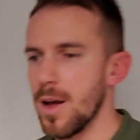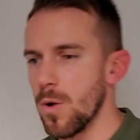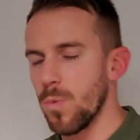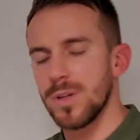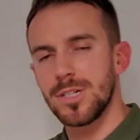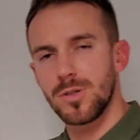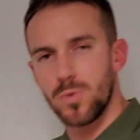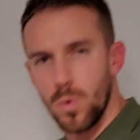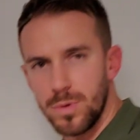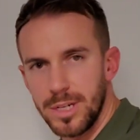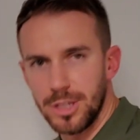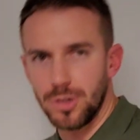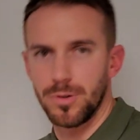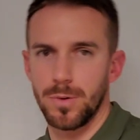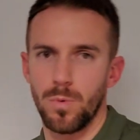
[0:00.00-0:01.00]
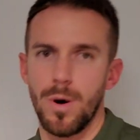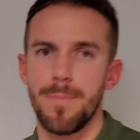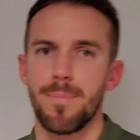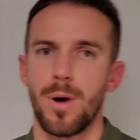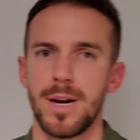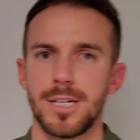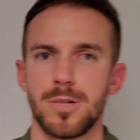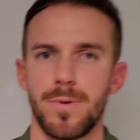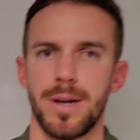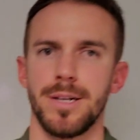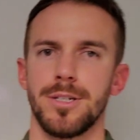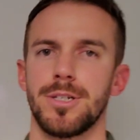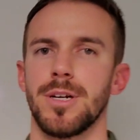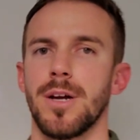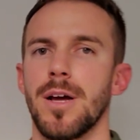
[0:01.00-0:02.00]
What school district? What price
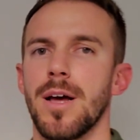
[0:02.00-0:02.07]
range?